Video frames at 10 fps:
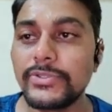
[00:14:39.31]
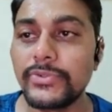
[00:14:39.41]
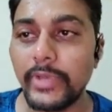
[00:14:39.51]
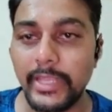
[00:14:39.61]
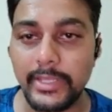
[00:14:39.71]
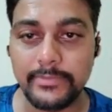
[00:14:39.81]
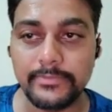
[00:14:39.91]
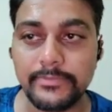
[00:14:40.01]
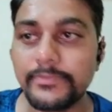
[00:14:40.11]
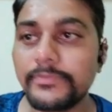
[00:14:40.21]
3.
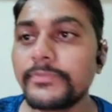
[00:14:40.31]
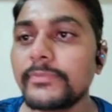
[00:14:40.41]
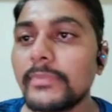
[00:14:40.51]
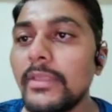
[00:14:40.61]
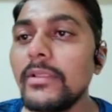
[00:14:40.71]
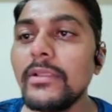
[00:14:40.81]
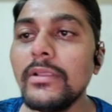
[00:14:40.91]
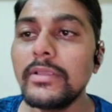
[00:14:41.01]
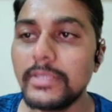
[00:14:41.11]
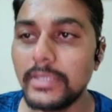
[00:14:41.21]

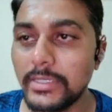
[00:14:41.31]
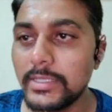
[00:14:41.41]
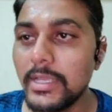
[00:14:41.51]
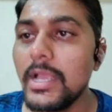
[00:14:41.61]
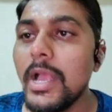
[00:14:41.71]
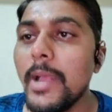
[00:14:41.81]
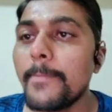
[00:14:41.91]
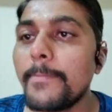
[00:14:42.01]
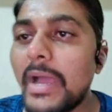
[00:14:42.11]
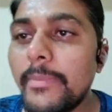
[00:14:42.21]
Yes,
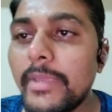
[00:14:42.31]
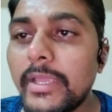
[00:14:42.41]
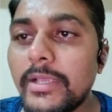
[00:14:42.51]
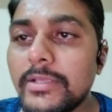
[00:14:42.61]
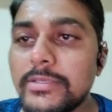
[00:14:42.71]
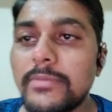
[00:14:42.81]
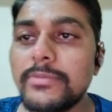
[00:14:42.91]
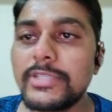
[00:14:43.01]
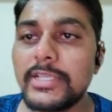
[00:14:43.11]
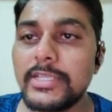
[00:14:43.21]
by making some
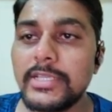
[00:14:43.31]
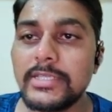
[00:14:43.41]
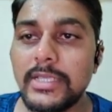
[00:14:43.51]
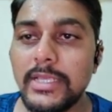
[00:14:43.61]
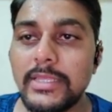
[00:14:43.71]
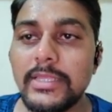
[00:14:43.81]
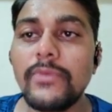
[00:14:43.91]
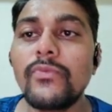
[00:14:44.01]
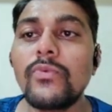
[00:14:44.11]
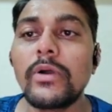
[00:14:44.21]
changes in the
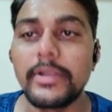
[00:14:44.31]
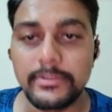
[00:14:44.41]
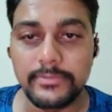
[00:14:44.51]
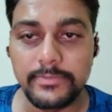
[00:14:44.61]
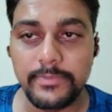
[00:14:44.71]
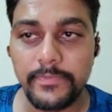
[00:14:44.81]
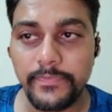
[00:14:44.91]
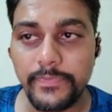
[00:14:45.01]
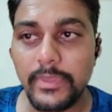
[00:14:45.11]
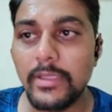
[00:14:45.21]
word.
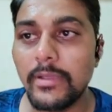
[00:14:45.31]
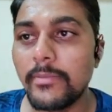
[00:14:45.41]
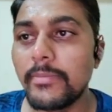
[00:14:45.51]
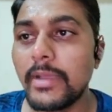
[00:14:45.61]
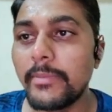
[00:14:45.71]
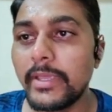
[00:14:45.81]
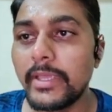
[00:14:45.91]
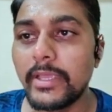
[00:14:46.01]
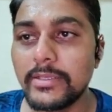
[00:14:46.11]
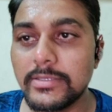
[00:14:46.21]
By
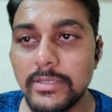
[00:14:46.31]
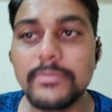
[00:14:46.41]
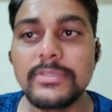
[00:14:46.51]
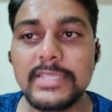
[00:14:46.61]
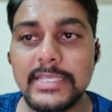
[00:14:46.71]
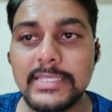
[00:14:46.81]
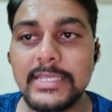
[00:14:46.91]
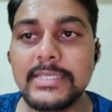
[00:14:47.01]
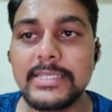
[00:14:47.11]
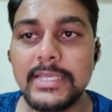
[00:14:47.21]
making some
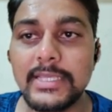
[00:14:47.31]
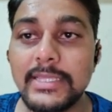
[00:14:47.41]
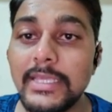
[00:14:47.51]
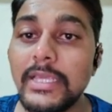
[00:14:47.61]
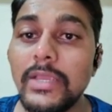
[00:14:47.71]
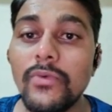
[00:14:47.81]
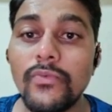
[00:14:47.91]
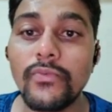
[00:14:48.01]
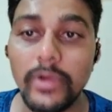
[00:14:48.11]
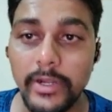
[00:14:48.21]
changes in the
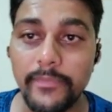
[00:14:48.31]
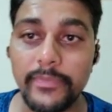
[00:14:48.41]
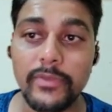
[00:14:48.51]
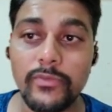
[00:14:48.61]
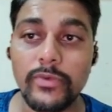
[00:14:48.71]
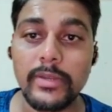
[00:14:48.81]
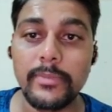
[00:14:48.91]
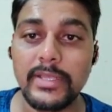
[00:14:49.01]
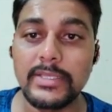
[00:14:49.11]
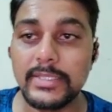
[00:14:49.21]
word. Word
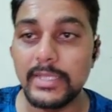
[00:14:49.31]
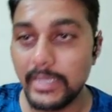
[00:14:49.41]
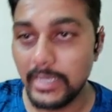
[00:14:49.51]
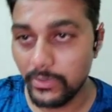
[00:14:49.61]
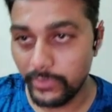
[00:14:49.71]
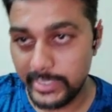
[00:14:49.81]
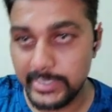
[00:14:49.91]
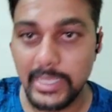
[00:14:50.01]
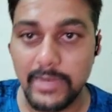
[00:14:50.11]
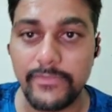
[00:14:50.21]
means the noun
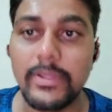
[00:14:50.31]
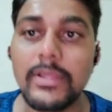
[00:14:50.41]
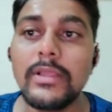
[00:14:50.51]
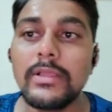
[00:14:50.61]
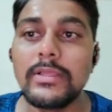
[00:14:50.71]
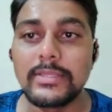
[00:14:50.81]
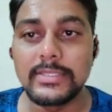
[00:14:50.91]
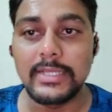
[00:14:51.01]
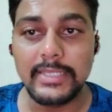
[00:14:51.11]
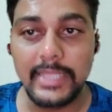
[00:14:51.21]
itself. These
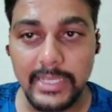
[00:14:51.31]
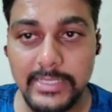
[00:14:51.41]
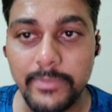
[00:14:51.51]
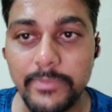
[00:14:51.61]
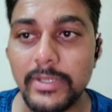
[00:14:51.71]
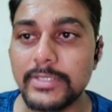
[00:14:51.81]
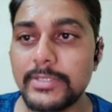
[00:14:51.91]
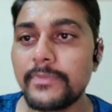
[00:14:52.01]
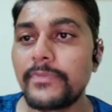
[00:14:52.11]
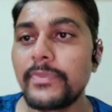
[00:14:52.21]
are the
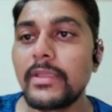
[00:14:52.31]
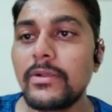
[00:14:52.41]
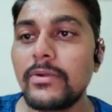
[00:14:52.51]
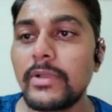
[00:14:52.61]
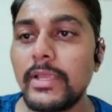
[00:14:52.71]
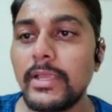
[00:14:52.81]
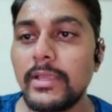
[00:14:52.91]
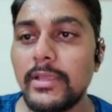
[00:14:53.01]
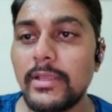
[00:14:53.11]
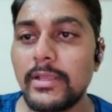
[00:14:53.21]
examples. Okay,
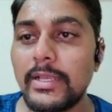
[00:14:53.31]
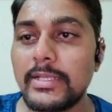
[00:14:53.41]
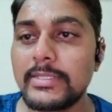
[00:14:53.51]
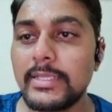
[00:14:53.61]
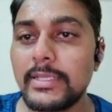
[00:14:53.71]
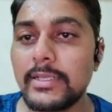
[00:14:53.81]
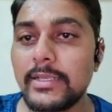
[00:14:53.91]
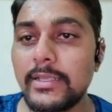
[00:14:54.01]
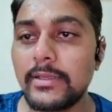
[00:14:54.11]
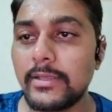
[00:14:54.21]
let's see,
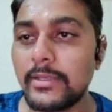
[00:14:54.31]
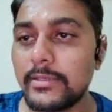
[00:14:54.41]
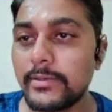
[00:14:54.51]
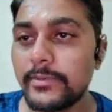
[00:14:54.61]
clear it.